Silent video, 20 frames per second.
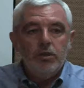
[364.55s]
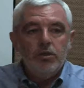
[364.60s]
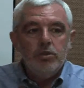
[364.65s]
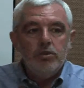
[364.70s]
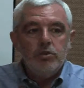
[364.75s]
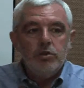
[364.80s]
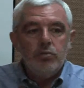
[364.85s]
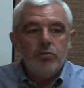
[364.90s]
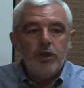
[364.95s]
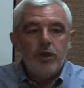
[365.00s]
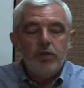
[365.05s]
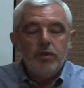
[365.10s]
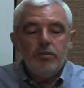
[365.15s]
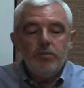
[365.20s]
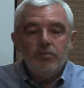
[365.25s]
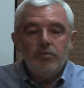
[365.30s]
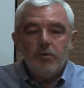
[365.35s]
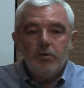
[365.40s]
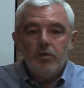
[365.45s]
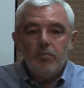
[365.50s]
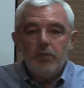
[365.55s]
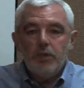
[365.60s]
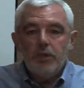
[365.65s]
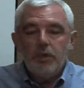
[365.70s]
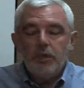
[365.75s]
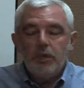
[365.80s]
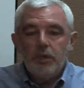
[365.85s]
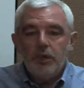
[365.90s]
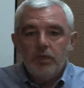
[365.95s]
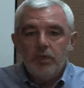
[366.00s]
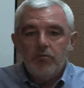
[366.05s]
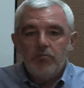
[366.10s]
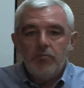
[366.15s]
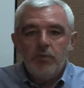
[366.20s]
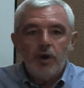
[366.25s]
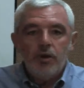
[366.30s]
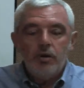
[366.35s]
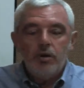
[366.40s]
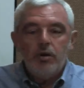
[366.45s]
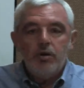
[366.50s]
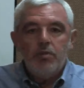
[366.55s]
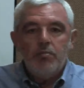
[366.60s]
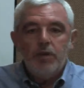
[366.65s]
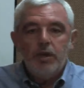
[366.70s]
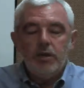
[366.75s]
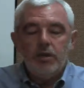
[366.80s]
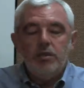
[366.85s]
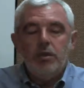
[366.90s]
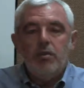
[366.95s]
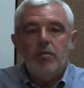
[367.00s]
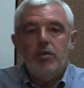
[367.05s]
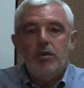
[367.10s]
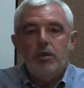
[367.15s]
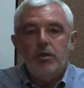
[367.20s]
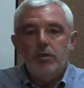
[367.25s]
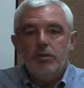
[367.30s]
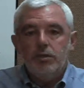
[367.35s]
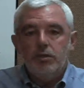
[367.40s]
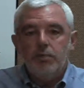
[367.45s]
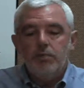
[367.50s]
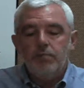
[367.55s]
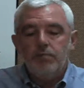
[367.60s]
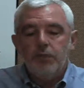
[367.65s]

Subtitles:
So right at the very beginning of modern humanitarianism,